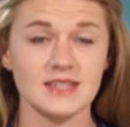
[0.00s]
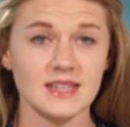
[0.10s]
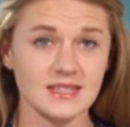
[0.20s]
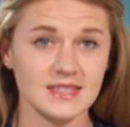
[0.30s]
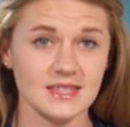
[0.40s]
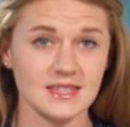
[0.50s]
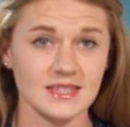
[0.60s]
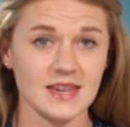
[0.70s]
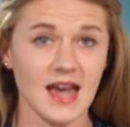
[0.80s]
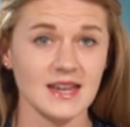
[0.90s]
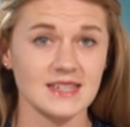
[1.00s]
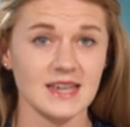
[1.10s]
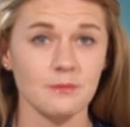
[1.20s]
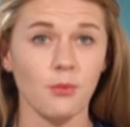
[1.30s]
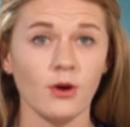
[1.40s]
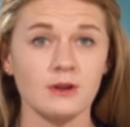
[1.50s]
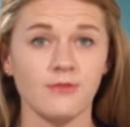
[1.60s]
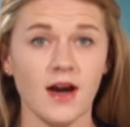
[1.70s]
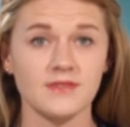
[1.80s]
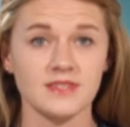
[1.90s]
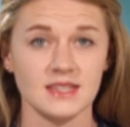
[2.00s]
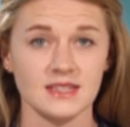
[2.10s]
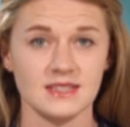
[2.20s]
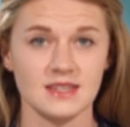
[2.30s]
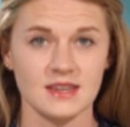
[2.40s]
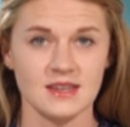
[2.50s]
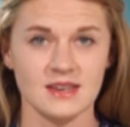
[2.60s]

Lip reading: 10 cents to 18.5 cents.